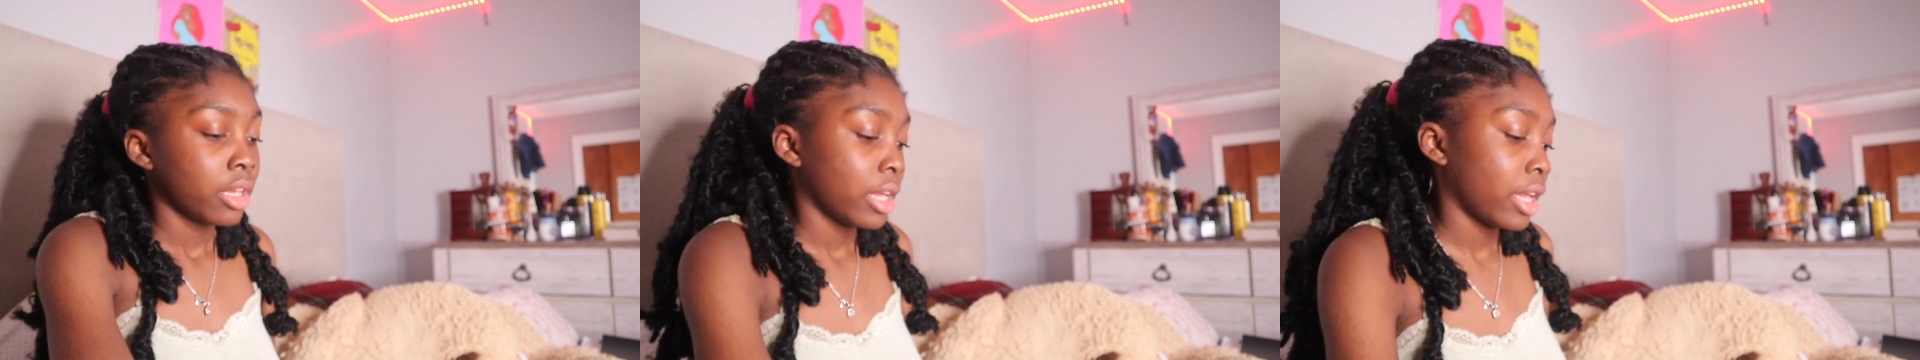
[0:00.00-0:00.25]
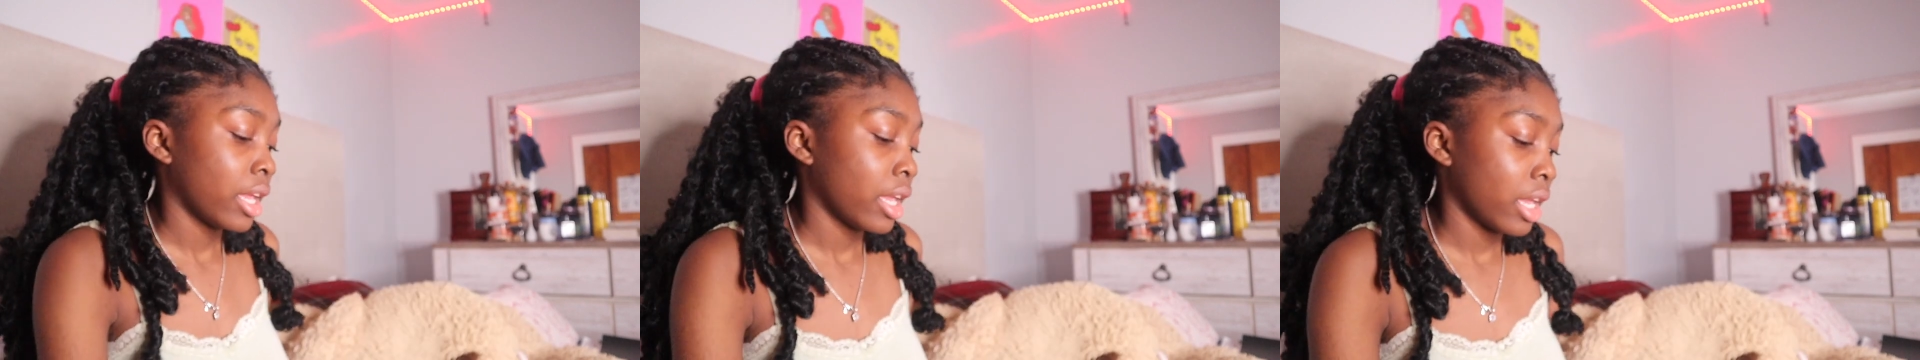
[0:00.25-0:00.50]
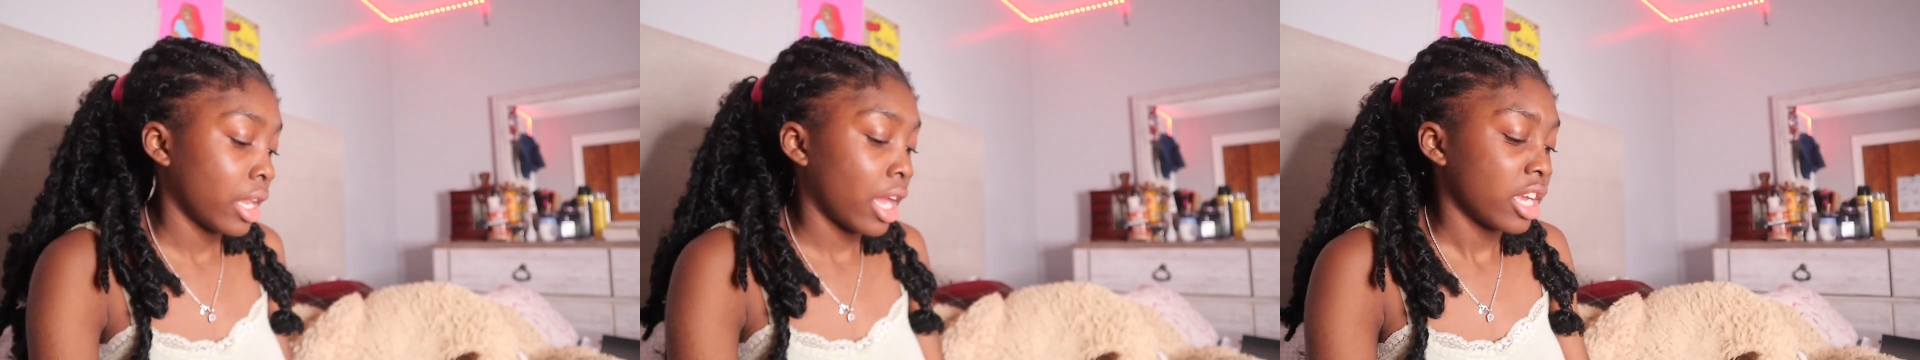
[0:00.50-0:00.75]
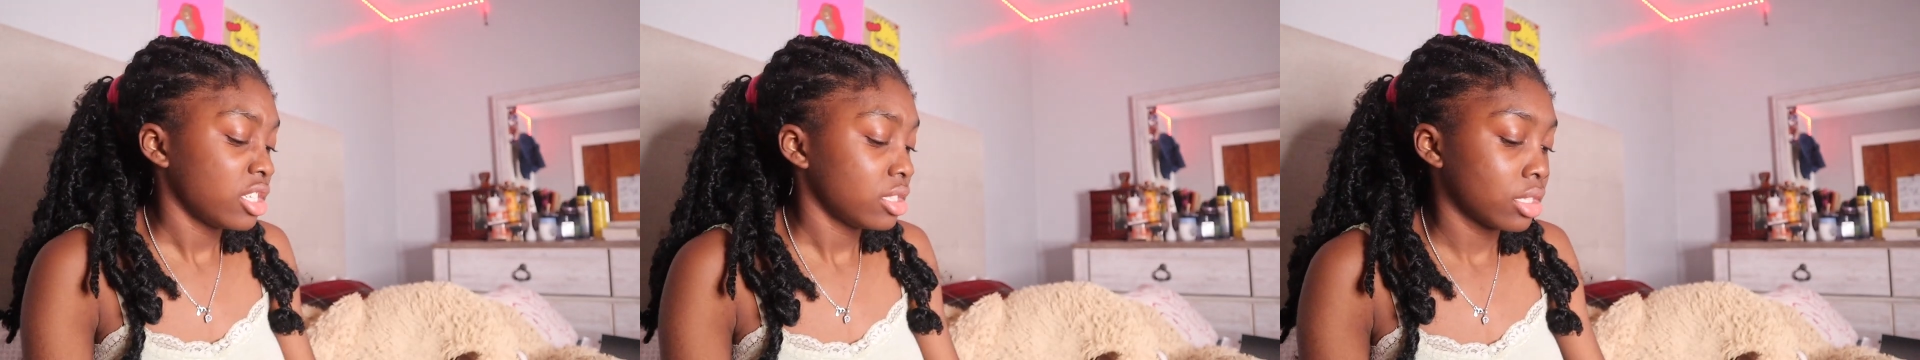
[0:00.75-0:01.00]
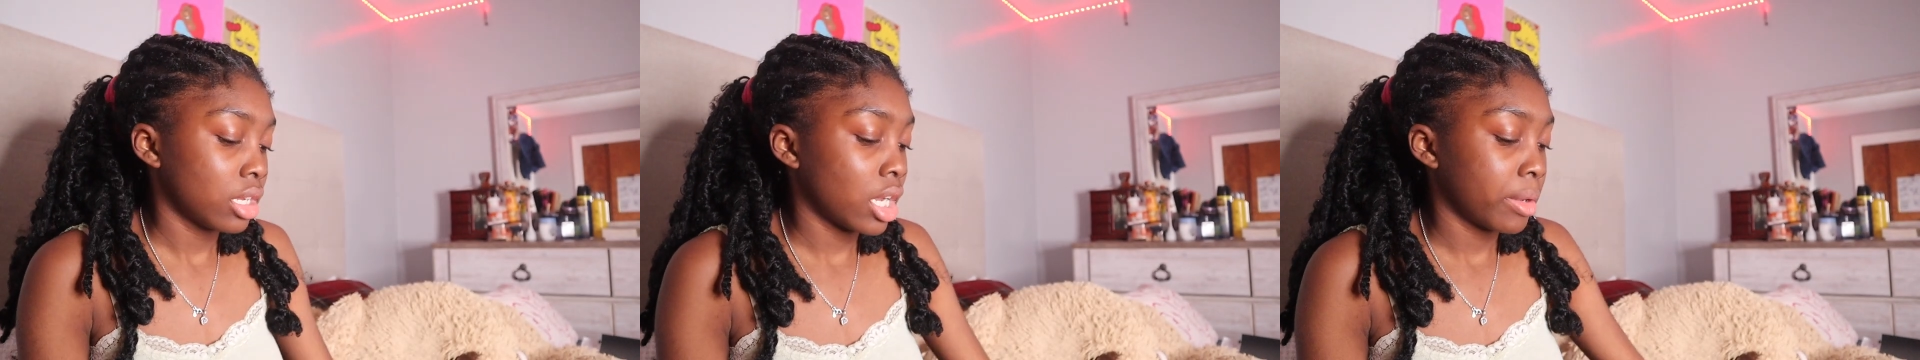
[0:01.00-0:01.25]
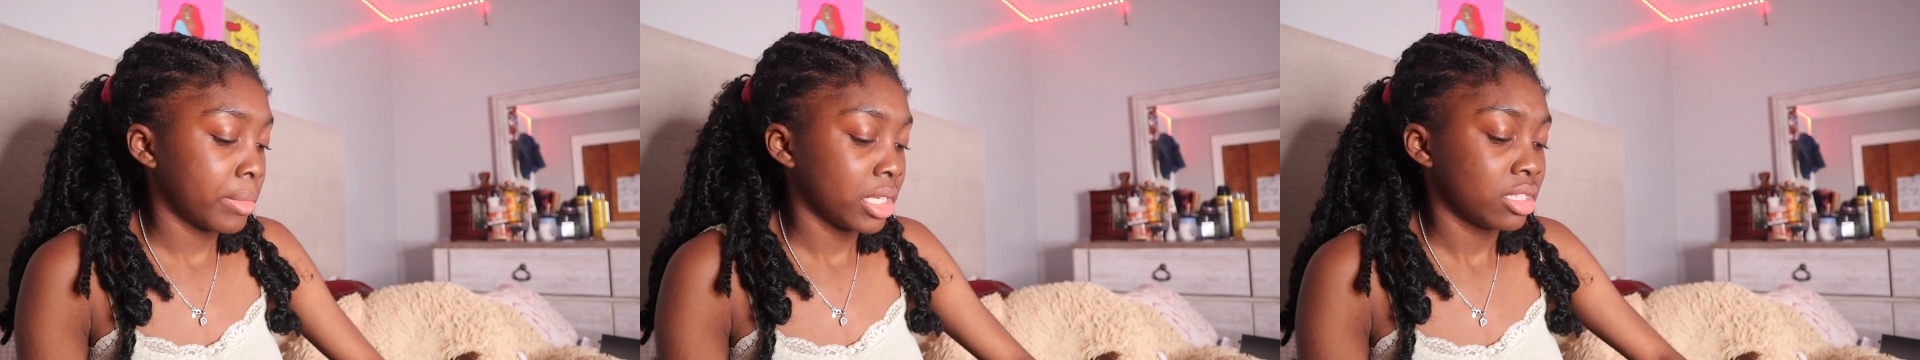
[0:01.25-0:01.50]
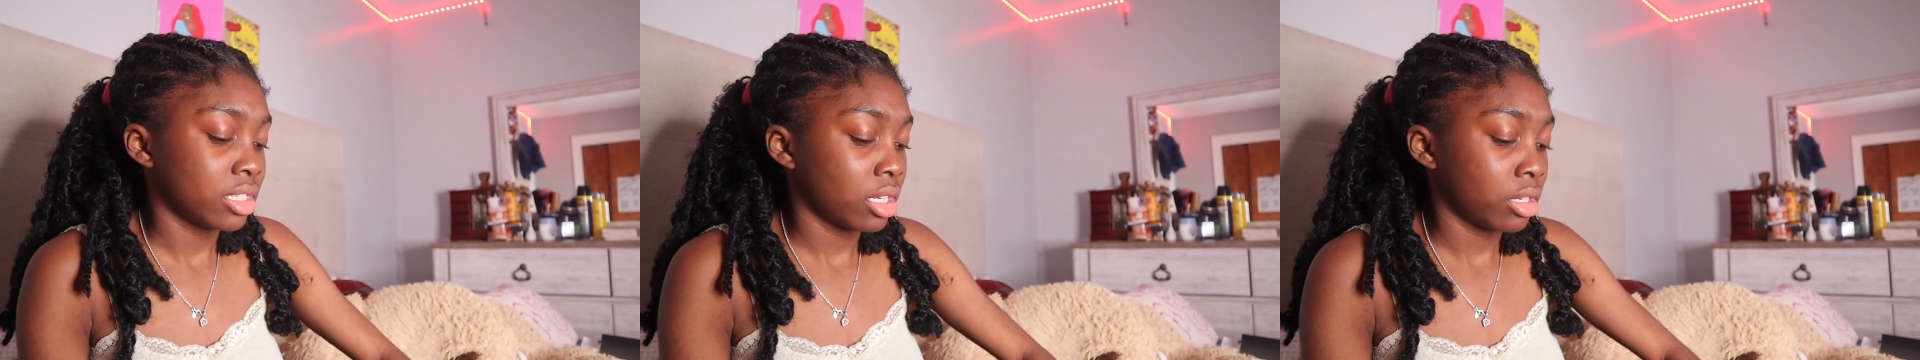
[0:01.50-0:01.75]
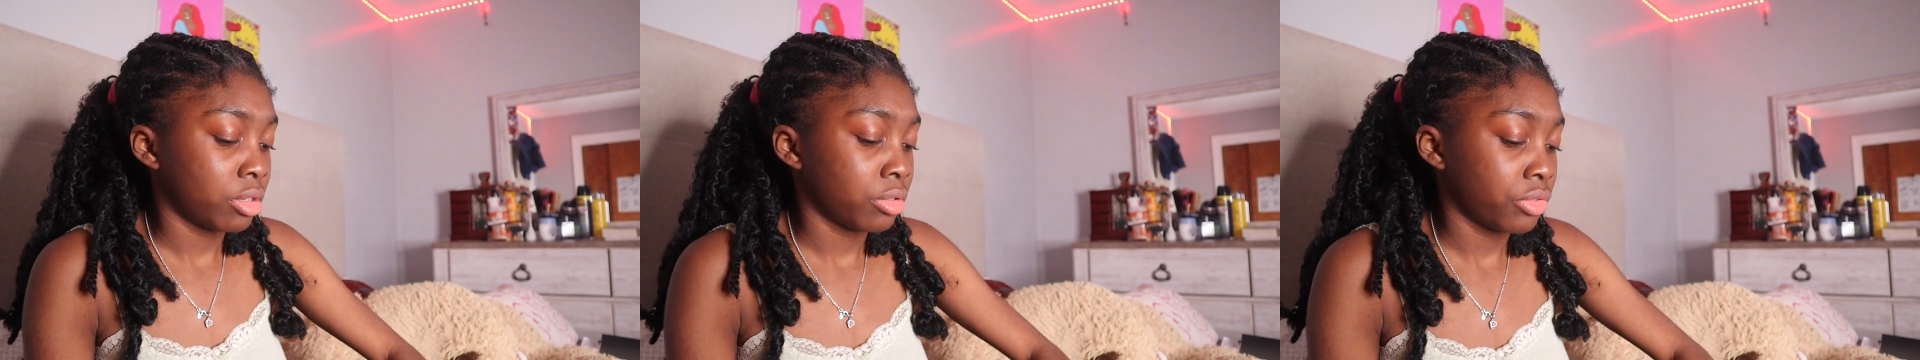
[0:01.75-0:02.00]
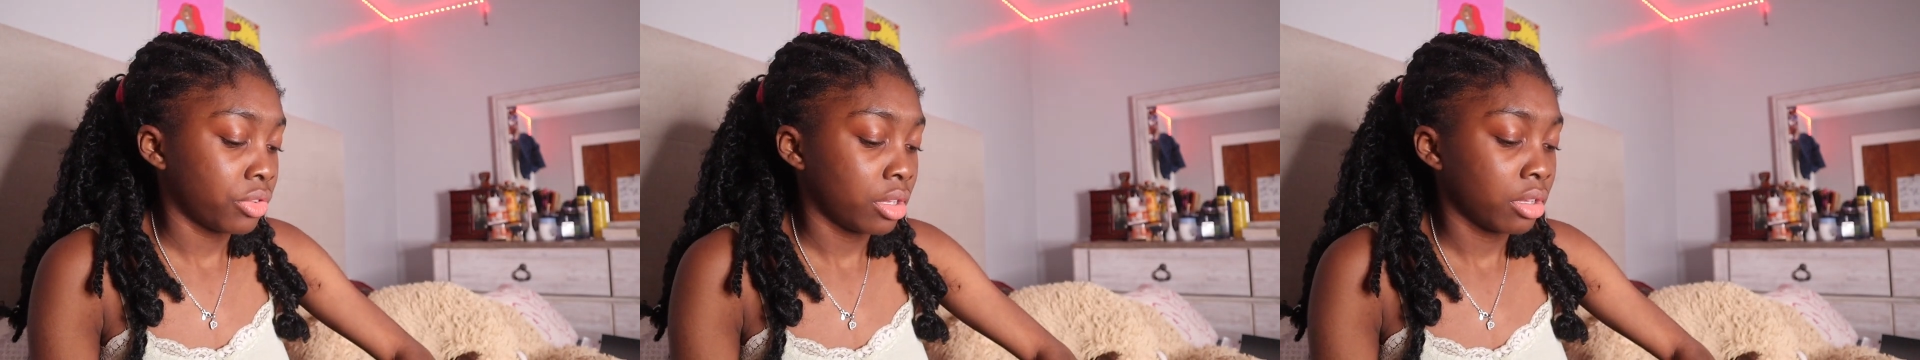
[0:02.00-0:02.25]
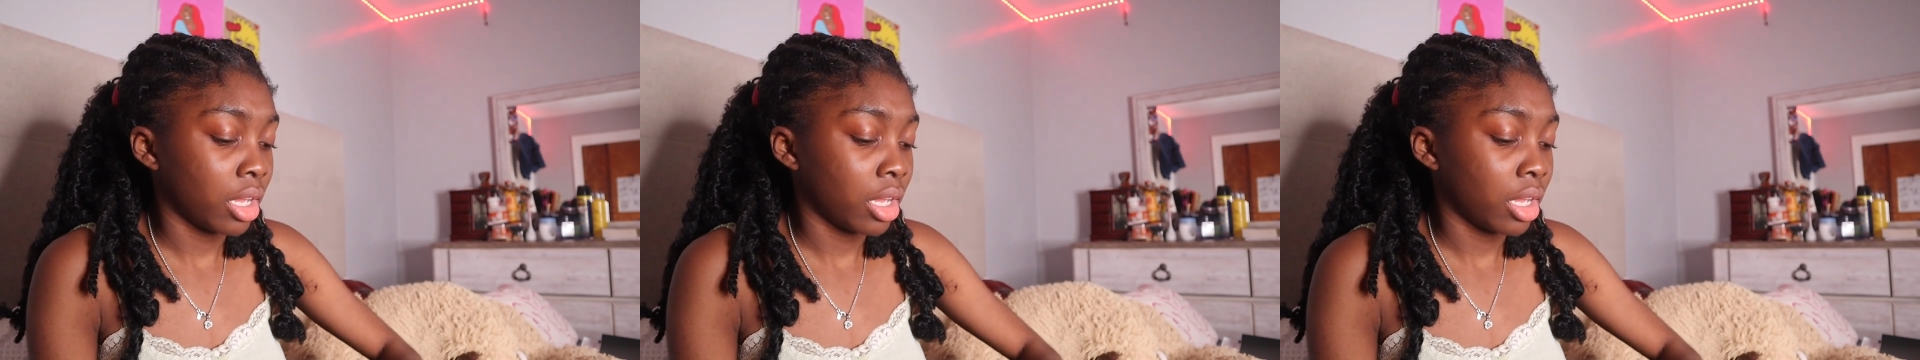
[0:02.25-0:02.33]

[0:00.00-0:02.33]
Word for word: and I just got myself